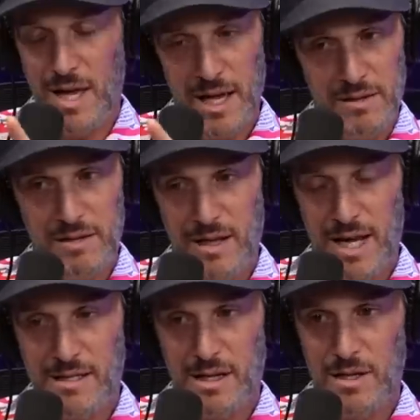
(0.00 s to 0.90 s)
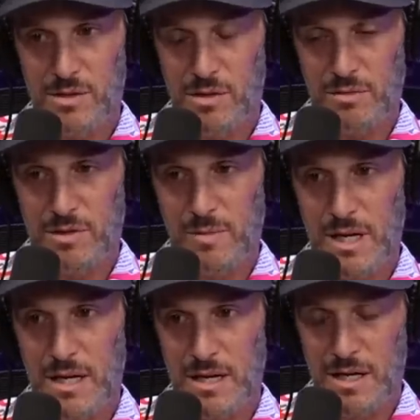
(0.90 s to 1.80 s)
Yeah. Can I tell you? So, to
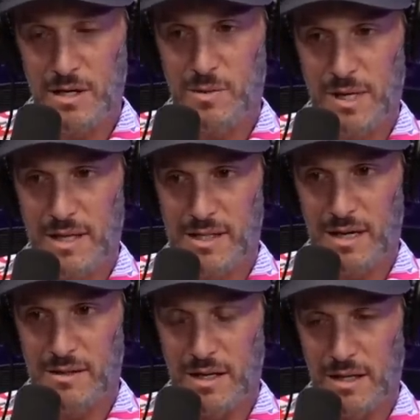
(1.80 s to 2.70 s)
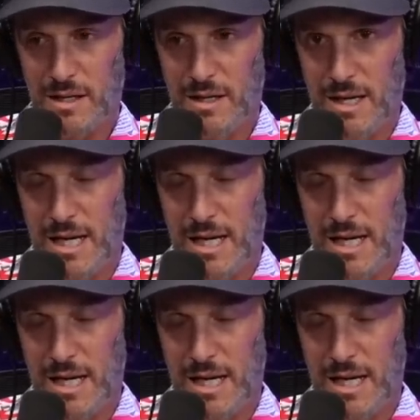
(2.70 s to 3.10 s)
me, here's what that sounds like